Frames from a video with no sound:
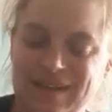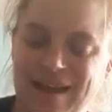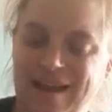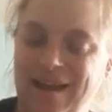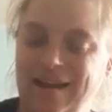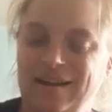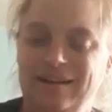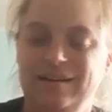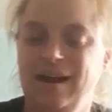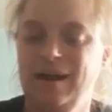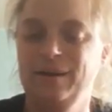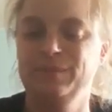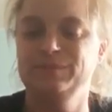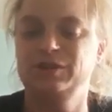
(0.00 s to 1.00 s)
And
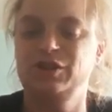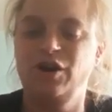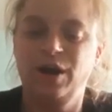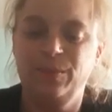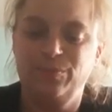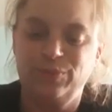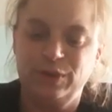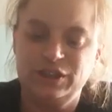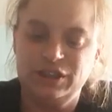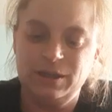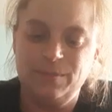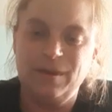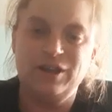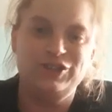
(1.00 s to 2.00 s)
I am sorry,
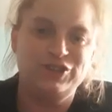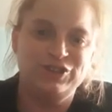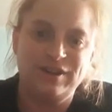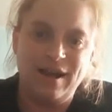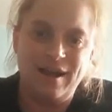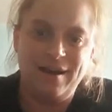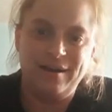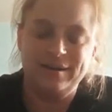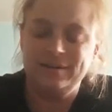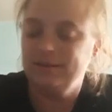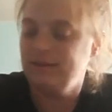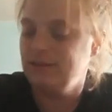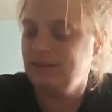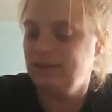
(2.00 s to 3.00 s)
Bridget, about your dad.
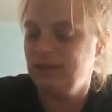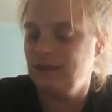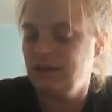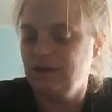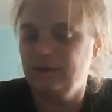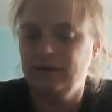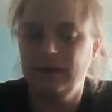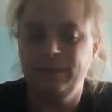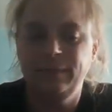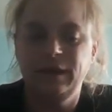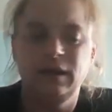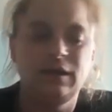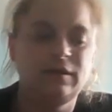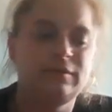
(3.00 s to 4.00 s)
You know, I
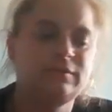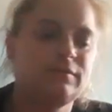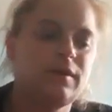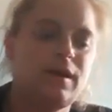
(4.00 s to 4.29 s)
mean,